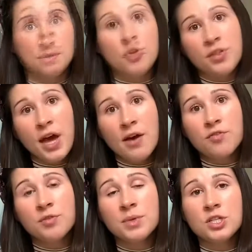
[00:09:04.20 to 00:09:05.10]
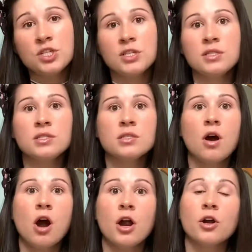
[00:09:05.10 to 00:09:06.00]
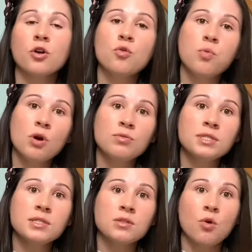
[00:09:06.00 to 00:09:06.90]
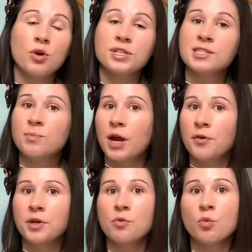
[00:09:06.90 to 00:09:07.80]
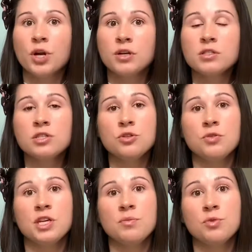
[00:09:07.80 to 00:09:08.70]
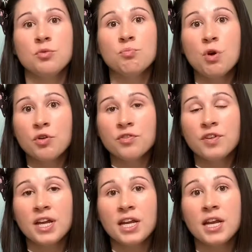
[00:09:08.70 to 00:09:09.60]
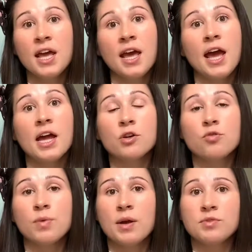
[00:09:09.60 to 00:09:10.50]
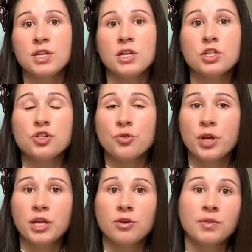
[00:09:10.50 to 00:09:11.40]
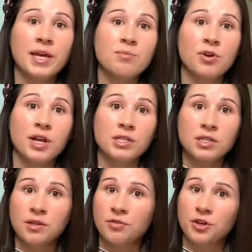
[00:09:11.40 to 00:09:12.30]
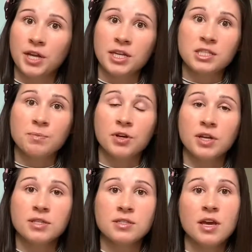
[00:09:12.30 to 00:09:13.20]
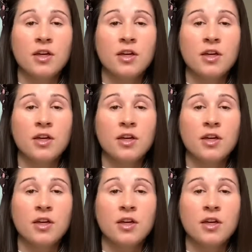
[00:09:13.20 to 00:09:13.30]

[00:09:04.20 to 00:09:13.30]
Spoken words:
Birth affirmations are quotes or inspiring words to keep you motivated and grounded during your labor and delivery experience.